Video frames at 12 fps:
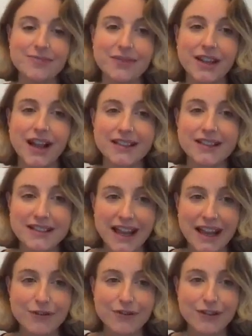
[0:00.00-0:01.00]
I'll stay
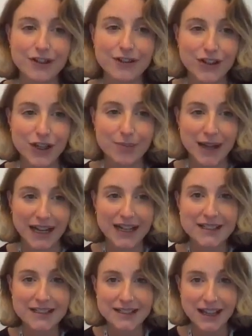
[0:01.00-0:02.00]
for a few
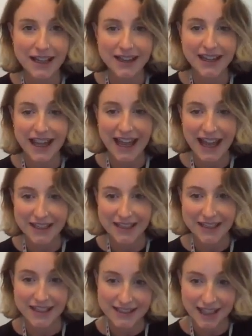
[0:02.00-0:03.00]
minutes at the end of
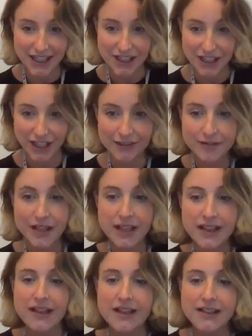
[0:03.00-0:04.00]
the session
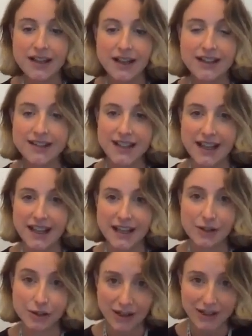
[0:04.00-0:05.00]
to answer your
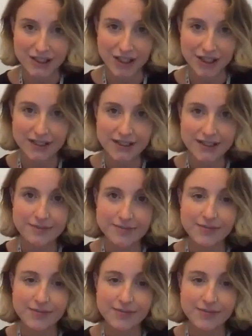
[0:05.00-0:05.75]
questions.